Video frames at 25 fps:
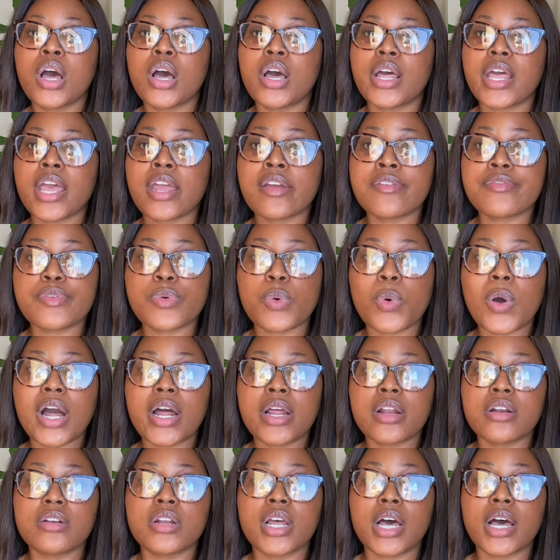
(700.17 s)

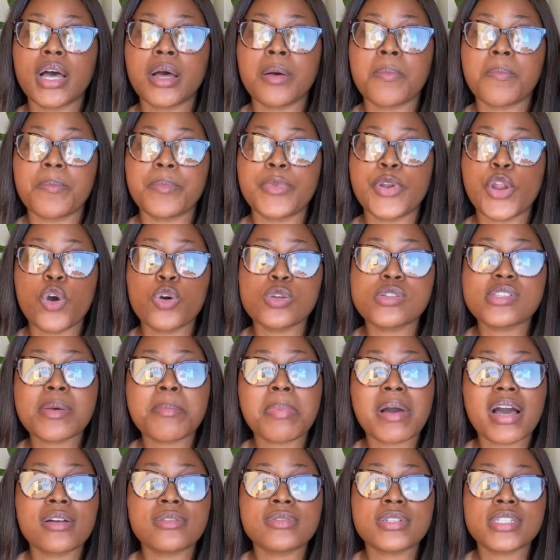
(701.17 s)
everyone knows
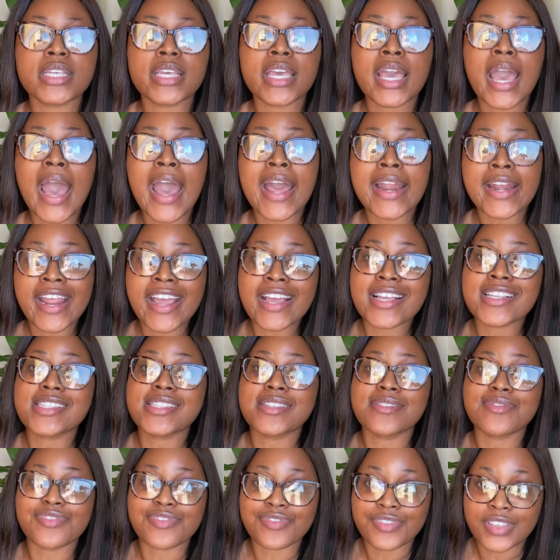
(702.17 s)
about
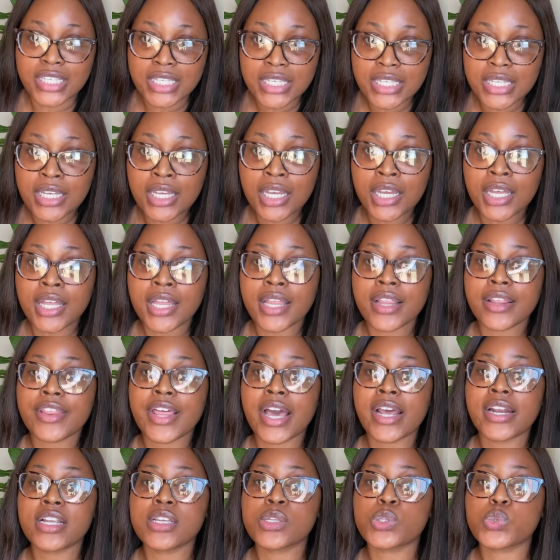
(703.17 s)
Canex V.
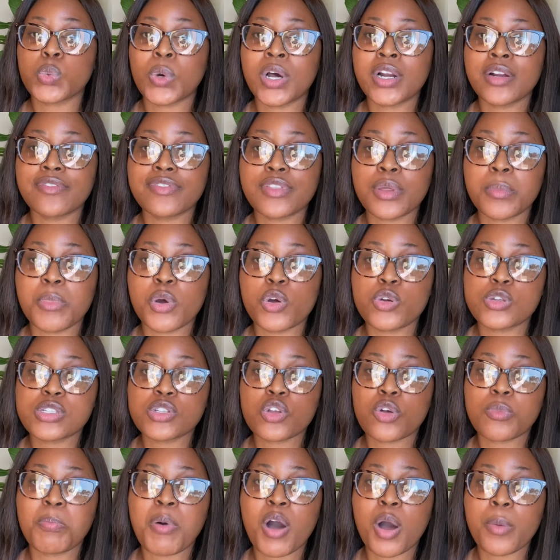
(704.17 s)
That is one of the most
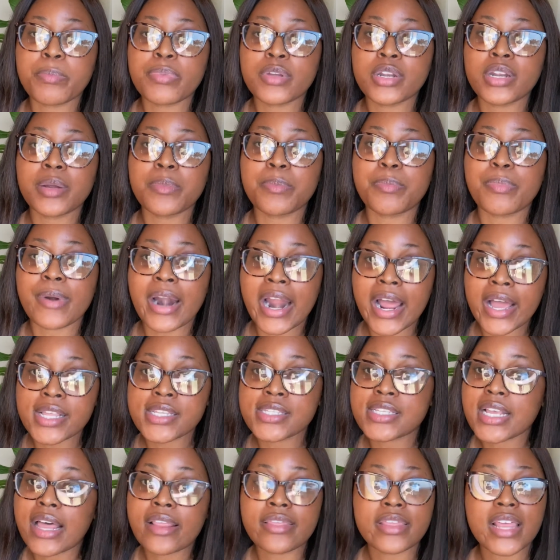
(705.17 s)
popular
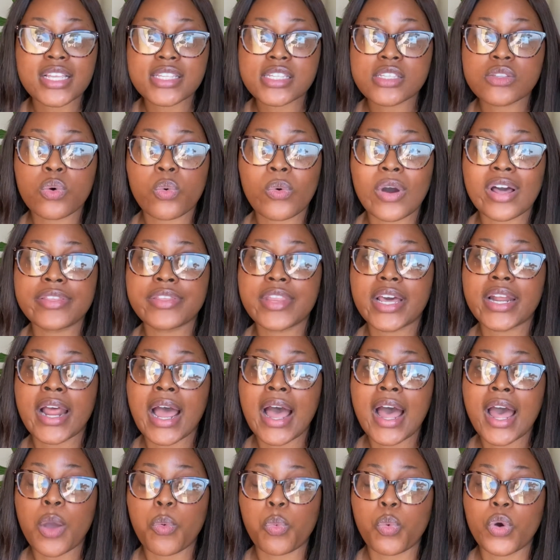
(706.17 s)
brands, and that's the one that
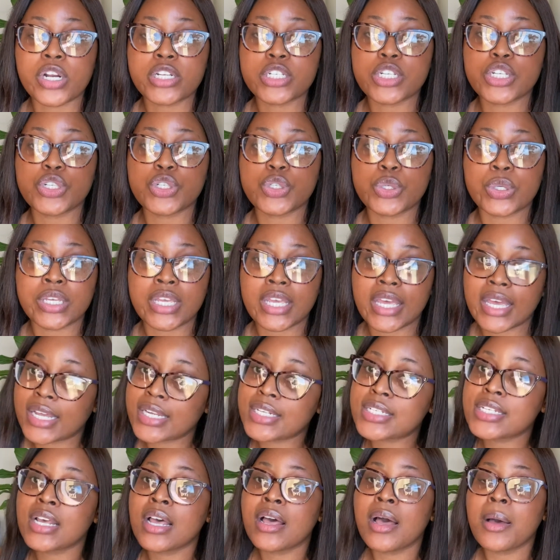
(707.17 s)
I wanted to
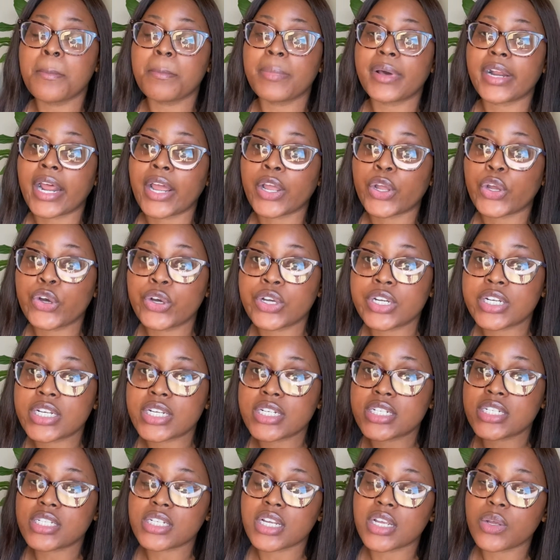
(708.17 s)
get, but I
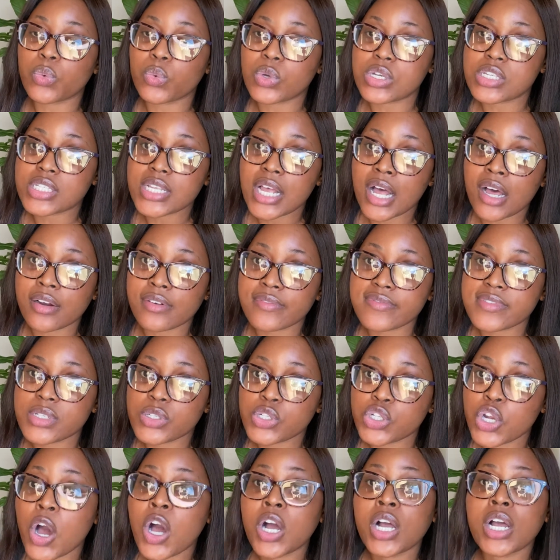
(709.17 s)
couldn't. It was out of
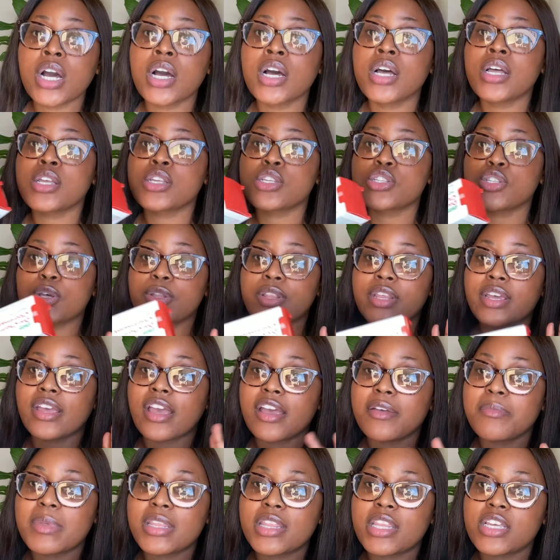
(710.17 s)
stock, so they
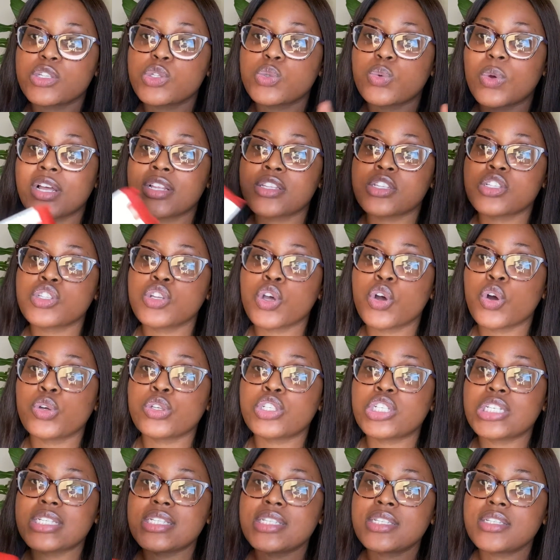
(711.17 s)
gave me this one. So
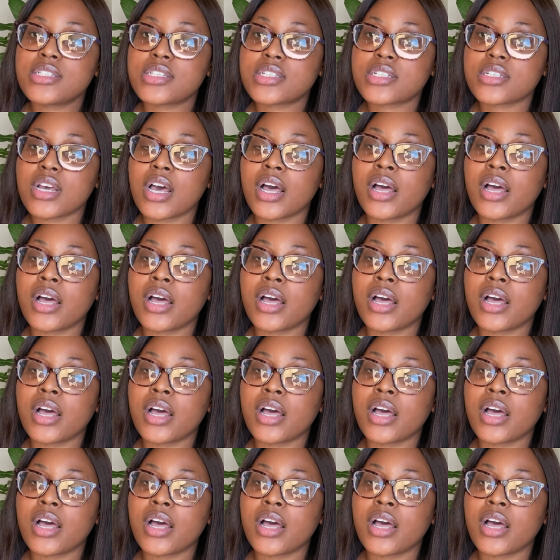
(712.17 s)
just